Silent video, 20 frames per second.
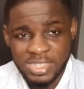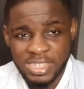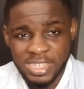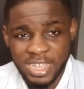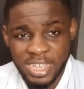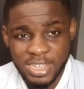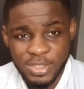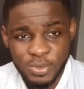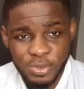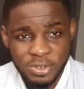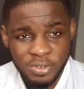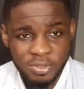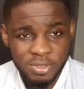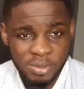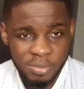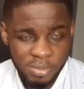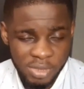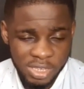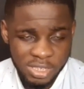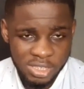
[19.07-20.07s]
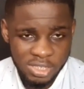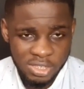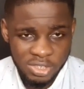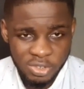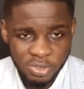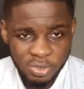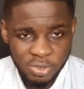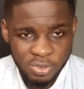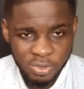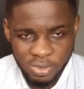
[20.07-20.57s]
guy is one of the best so
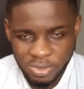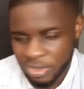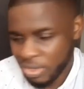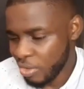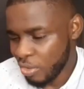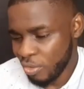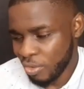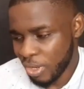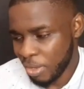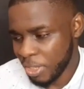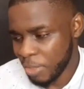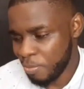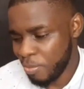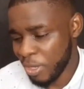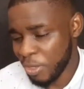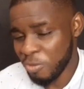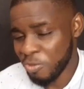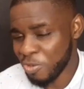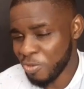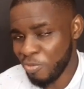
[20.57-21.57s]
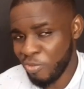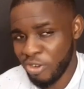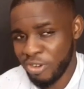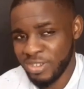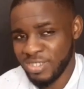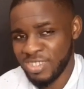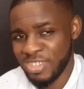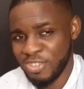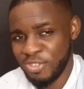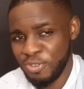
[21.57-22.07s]
I expect those bars
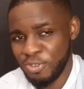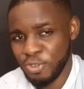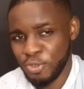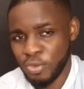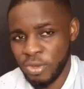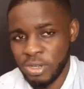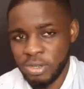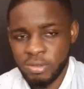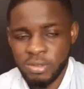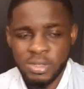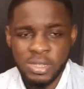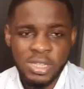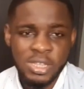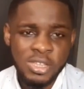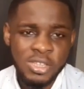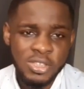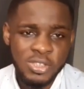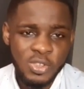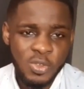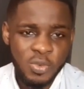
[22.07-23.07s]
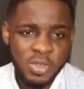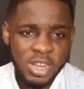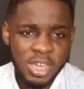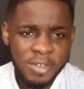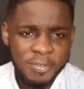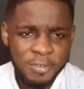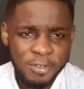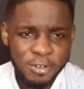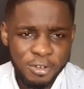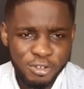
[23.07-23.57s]
as usual. So without
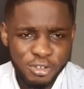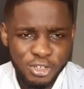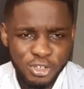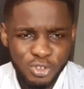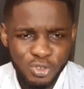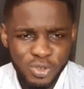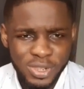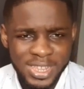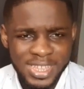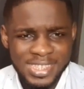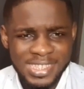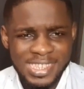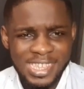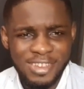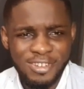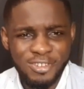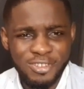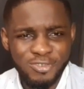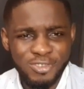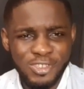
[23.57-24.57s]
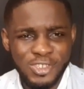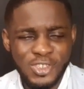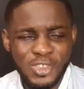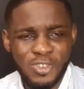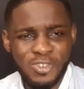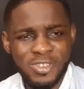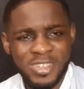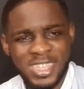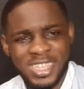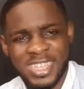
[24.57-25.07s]
further ado, let's get on the
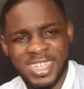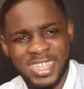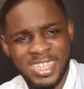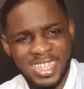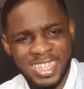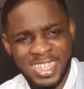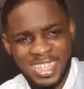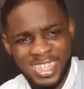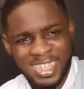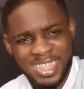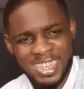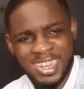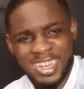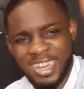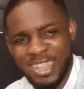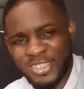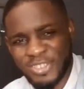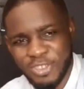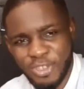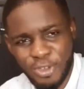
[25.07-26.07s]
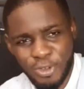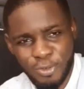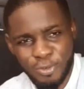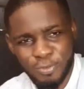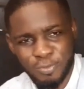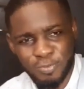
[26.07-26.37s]
song. Let's go